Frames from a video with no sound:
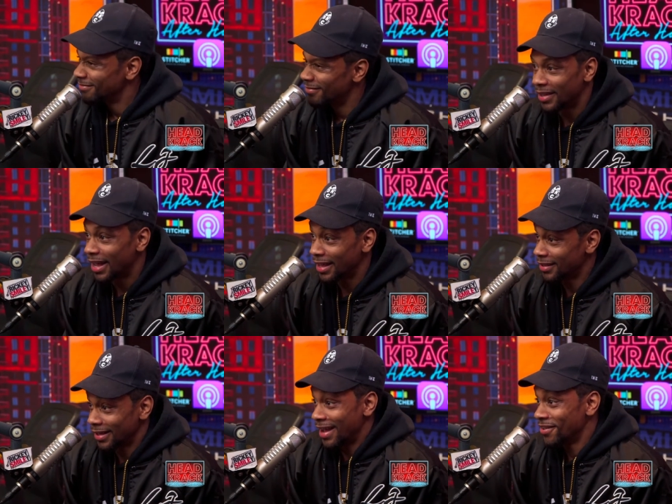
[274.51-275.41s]
don't even
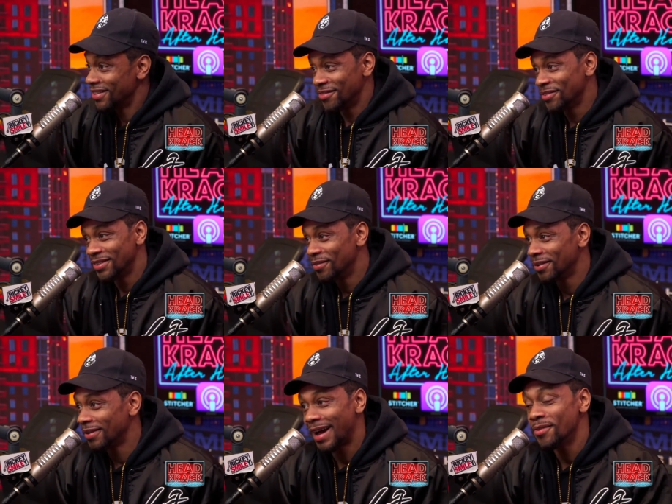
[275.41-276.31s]
matter. I don't even really
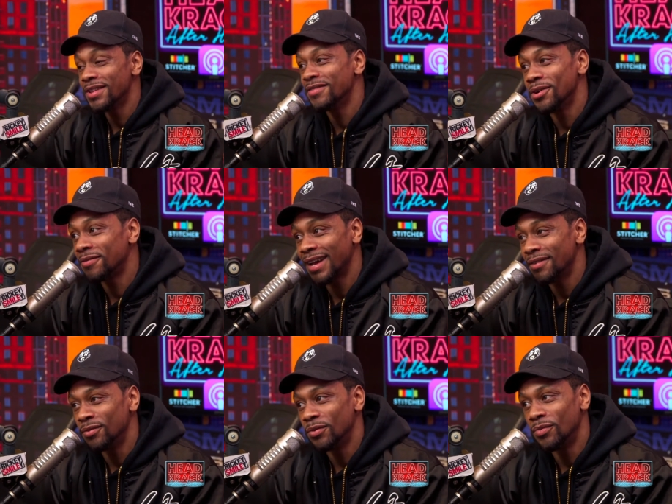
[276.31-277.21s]
want to. I don't even know if I
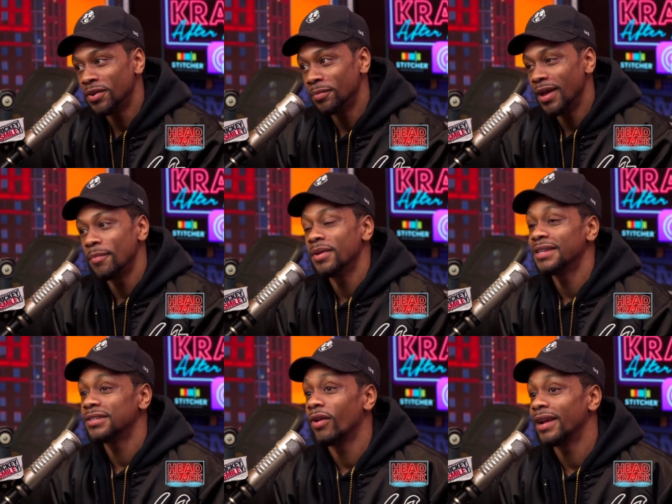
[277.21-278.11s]
even want to be. I mean,
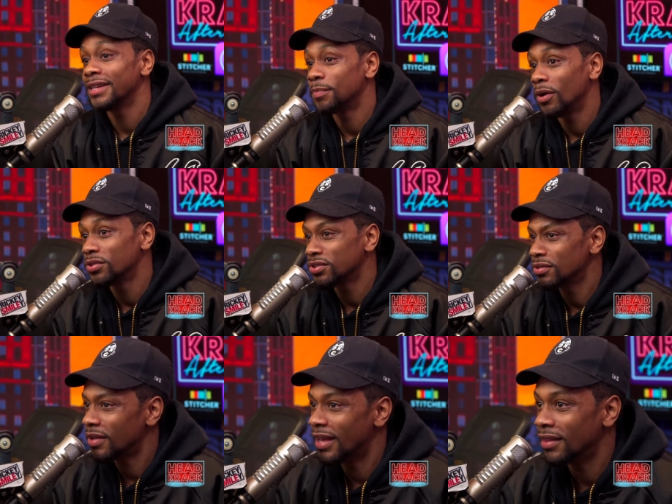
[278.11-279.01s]
it's great
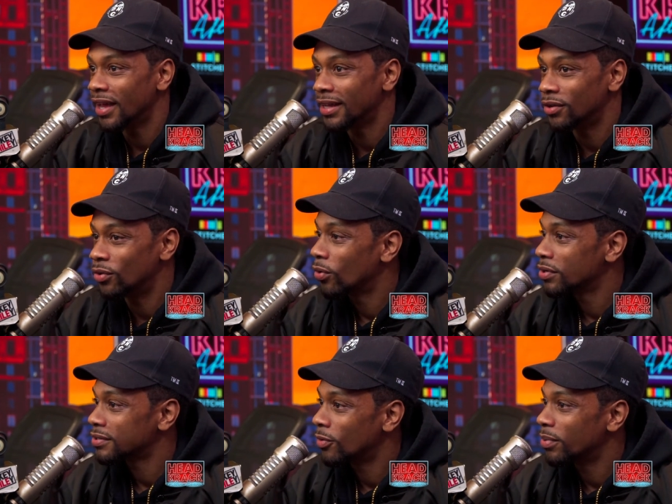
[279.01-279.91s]
exposure, and like the
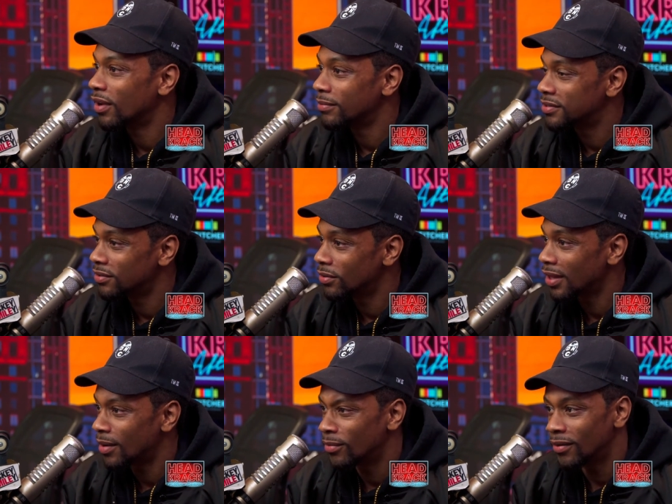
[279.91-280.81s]
doors open up to you a
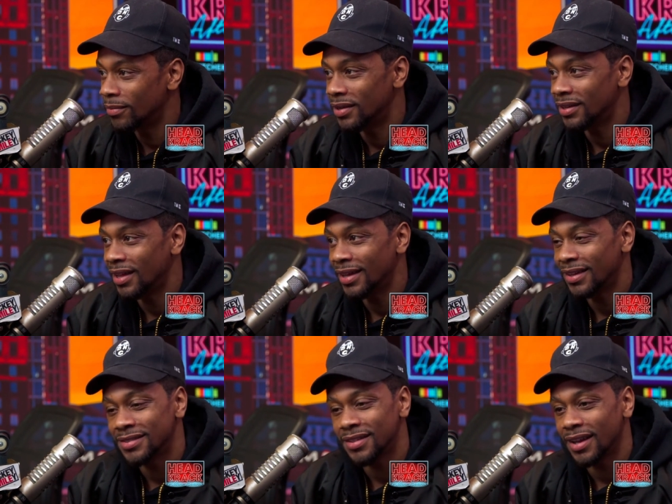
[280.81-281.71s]
lot more. But
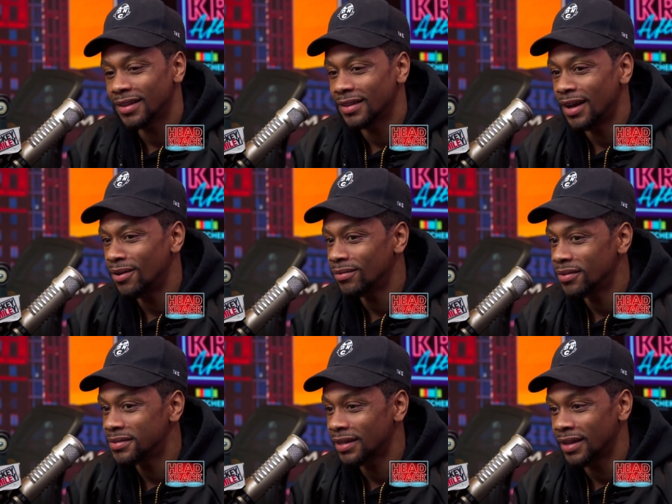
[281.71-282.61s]
like, it's like I don't
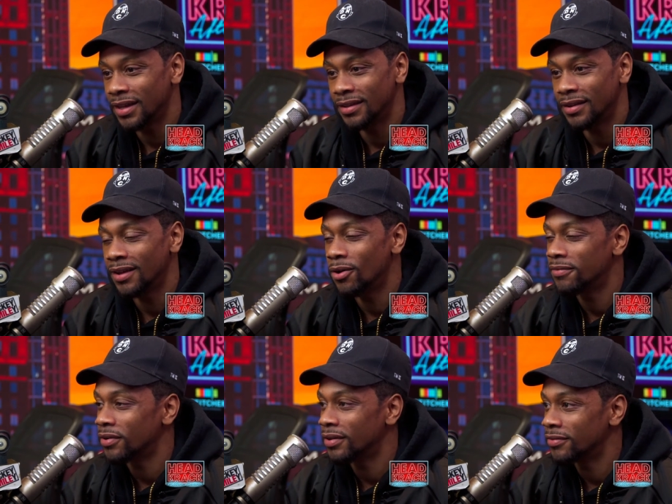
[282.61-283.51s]
know. It's like they they go
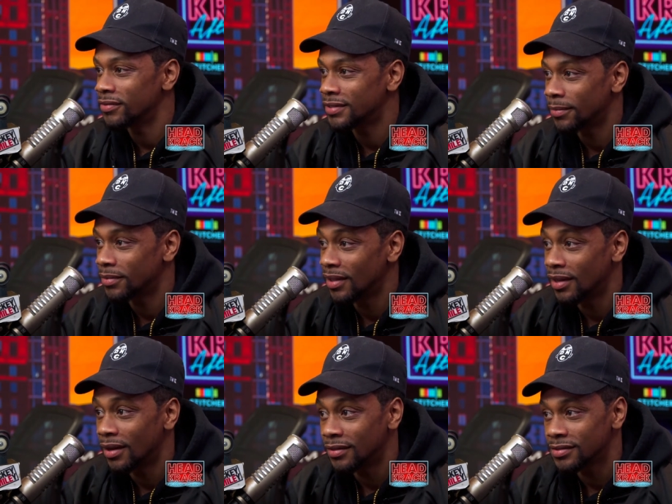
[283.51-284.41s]
for a different type of
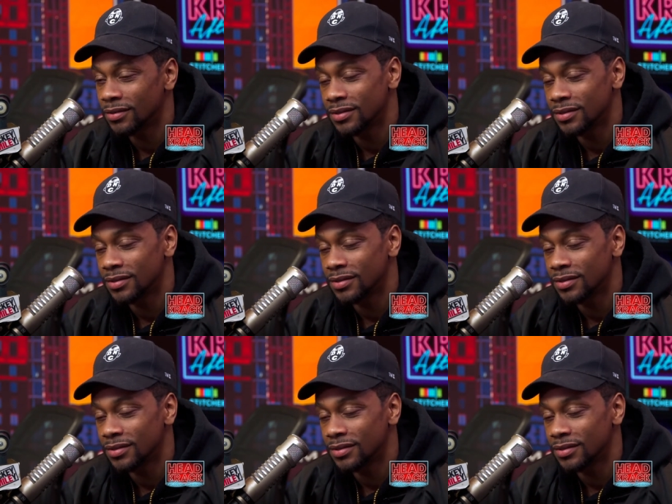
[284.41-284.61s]
thing now. So